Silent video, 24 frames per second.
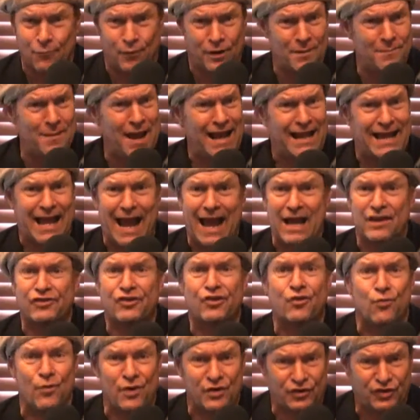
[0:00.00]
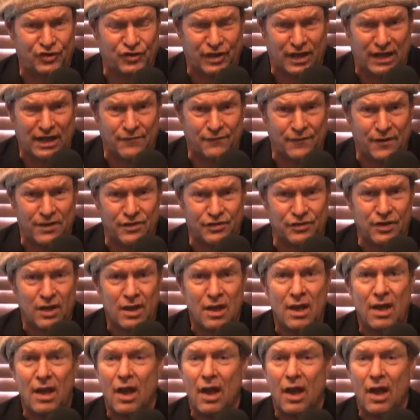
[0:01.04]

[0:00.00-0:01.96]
one of my guys, Chris Stevens,